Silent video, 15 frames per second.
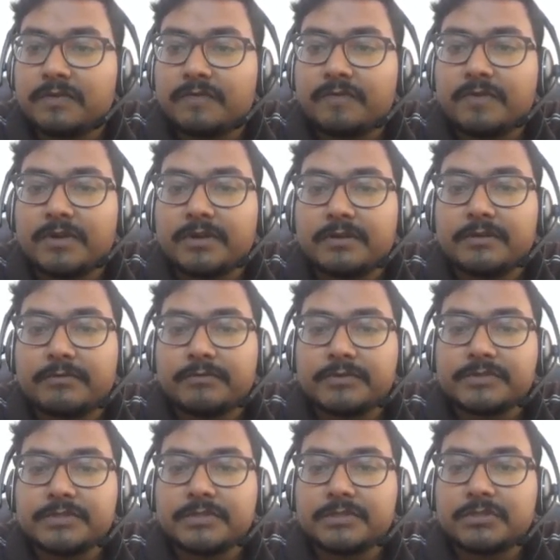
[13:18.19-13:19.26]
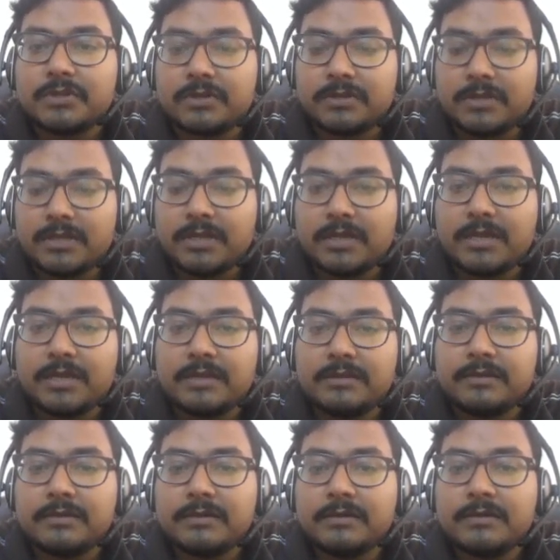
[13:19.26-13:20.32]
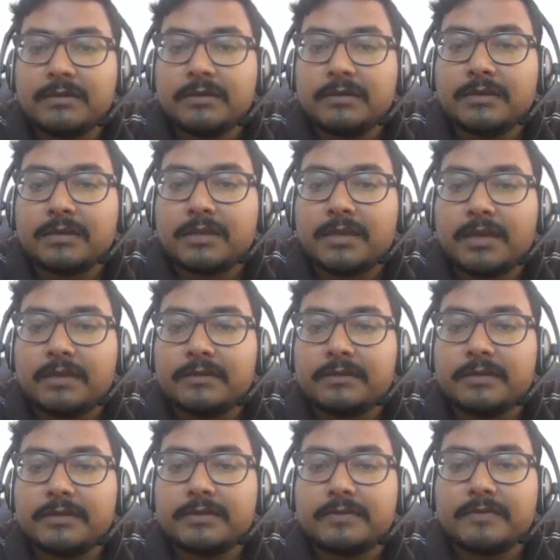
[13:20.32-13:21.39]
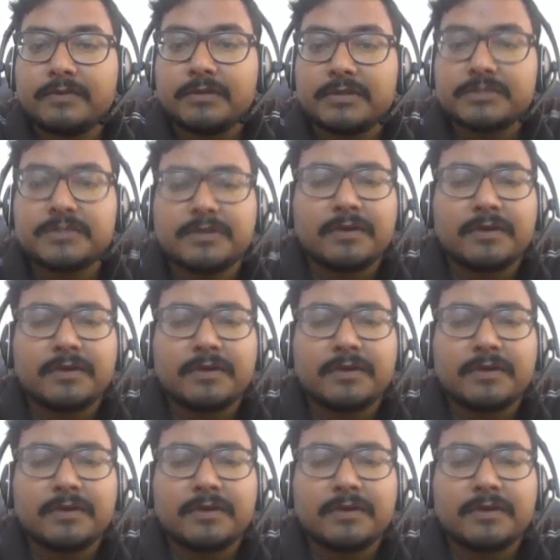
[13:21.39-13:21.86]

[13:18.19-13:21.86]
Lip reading: final result dot add candidate list.